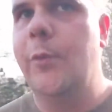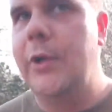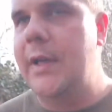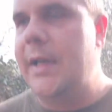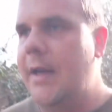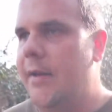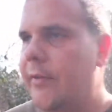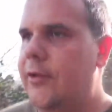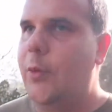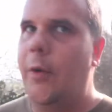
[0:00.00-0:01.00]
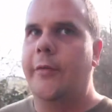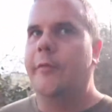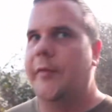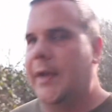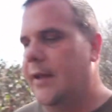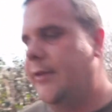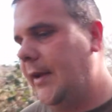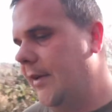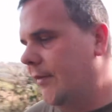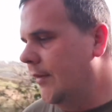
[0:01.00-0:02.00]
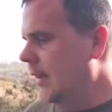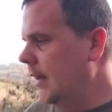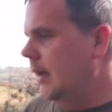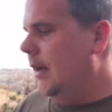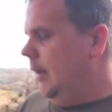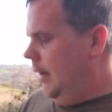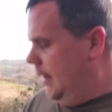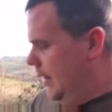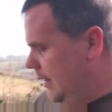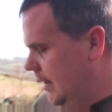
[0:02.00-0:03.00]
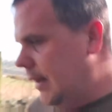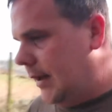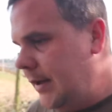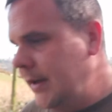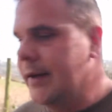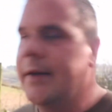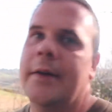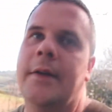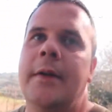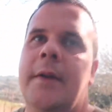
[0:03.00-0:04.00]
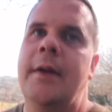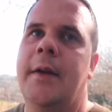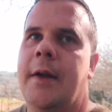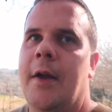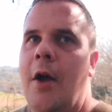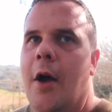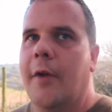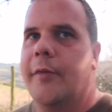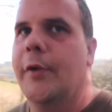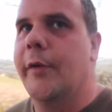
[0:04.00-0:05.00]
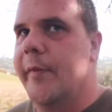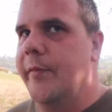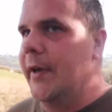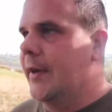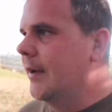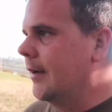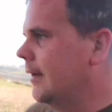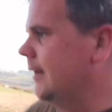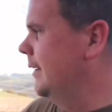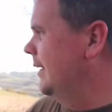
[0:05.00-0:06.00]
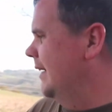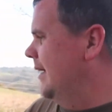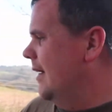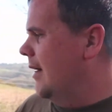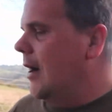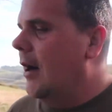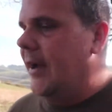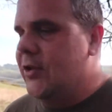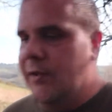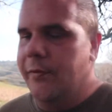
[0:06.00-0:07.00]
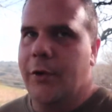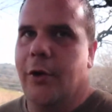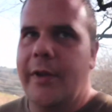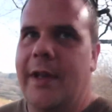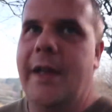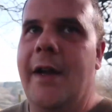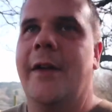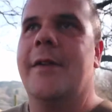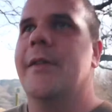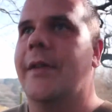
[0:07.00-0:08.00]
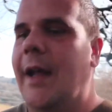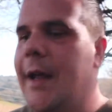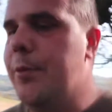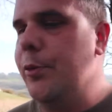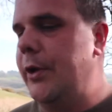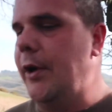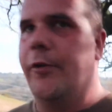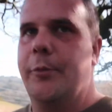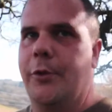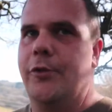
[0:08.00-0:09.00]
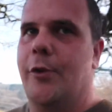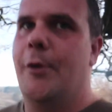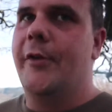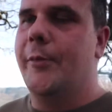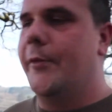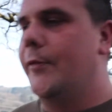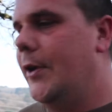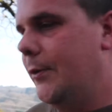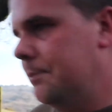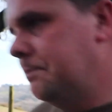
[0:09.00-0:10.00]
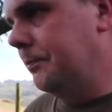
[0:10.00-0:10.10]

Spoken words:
what you need is you often forget things. And I forgot something. I actually forgot the cable that goes from the controller to my phone.